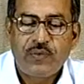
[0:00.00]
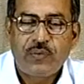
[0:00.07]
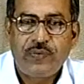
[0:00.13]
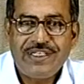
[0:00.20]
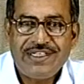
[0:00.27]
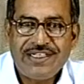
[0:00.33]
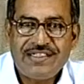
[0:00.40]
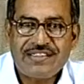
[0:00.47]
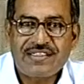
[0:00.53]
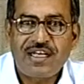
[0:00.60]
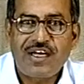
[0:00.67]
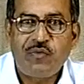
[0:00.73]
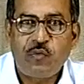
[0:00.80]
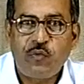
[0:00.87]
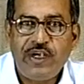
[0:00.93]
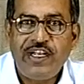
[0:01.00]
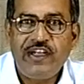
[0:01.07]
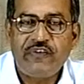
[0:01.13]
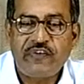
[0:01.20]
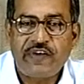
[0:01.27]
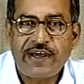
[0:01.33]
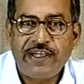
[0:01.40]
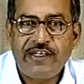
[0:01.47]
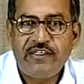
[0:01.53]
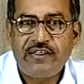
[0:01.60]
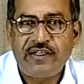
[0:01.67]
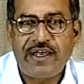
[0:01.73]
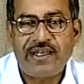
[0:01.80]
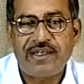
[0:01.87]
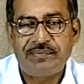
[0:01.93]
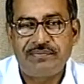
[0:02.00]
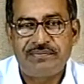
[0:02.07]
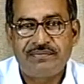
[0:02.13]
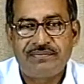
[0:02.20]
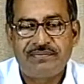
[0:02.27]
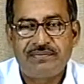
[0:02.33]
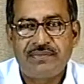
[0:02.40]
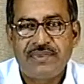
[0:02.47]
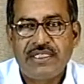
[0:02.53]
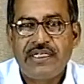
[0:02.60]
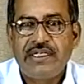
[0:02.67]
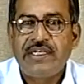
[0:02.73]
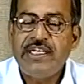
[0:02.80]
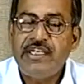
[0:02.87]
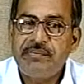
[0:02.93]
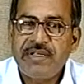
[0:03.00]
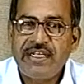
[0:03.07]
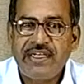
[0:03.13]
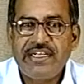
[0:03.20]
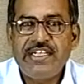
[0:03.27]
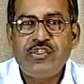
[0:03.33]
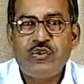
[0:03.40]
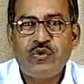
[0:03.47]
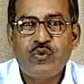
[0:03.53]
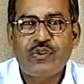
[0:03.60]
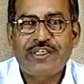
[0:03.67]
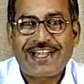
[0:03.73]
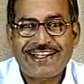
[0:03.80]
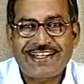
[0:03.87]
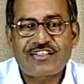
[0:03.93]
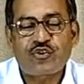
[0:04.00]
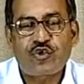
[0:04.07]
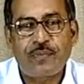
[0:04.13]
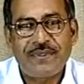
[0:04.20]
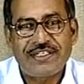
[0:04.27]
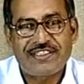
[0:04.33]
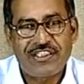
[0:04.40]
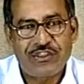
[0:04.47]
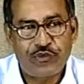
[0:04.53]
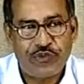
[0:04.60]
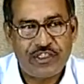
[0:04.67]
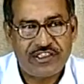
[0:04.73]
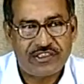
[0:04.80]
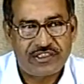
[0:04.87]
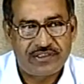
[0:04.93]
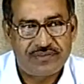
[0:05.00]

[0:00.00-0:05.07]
within some well-defined time, it may lead to catastrophic situation.